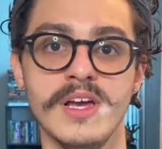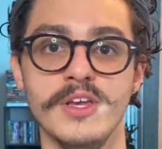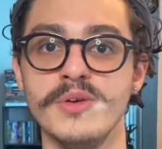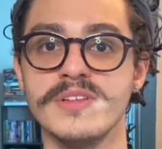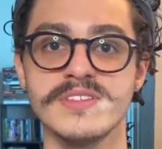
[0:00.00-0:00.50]

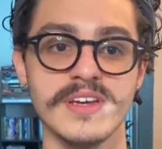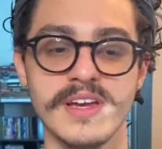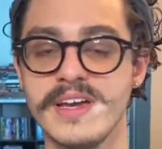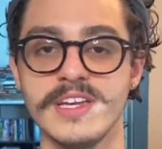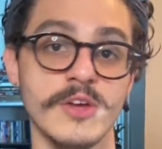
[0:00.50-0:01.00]
You can say,
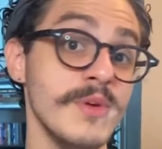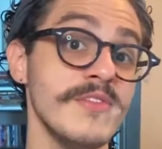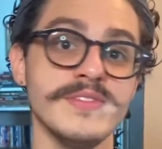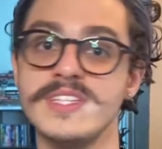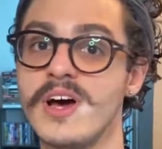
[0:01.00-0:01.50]
hey, give me
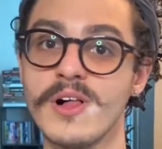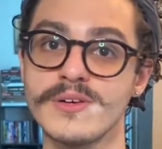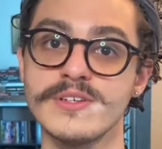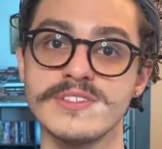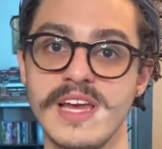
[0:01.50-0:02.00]

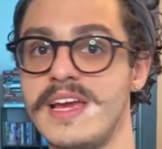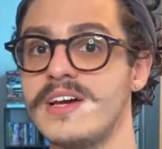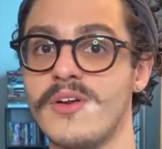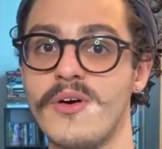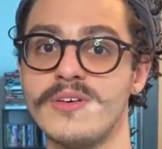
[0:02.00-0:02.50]
$50
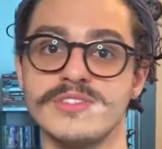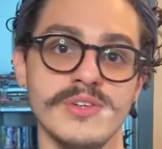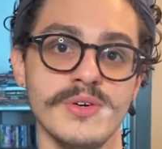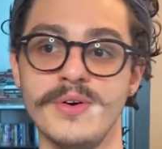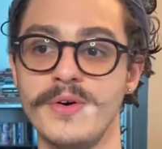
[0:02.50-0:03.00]
and
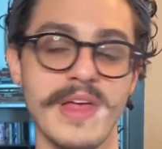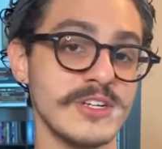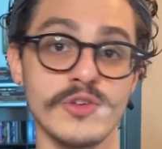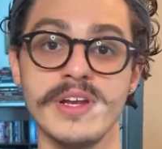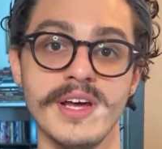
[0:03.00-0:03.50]
also that
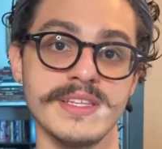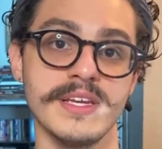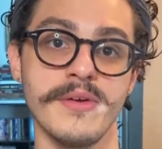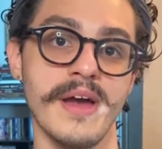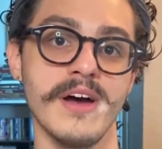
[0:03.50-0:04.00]
dreadnought that
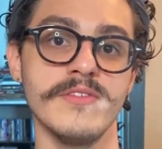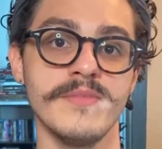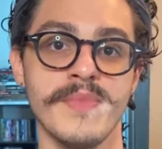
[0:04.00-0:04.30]
you have.